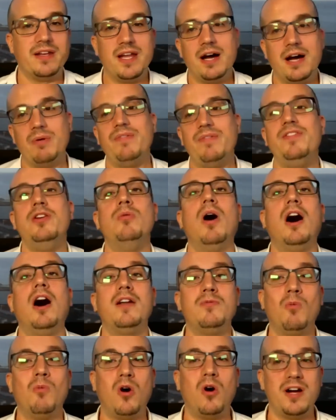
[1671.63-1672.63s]
Now, if you
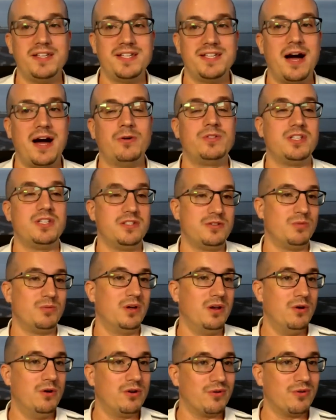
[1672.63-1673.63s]
unwind out into a
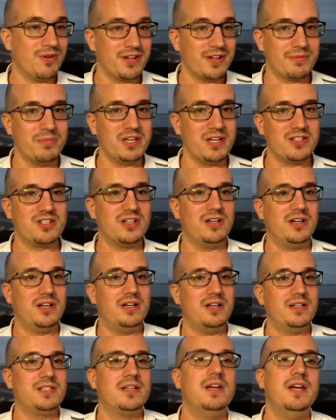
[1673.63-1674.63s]
logarithmic
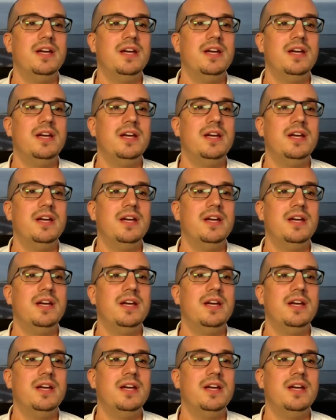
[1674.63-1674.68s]
chart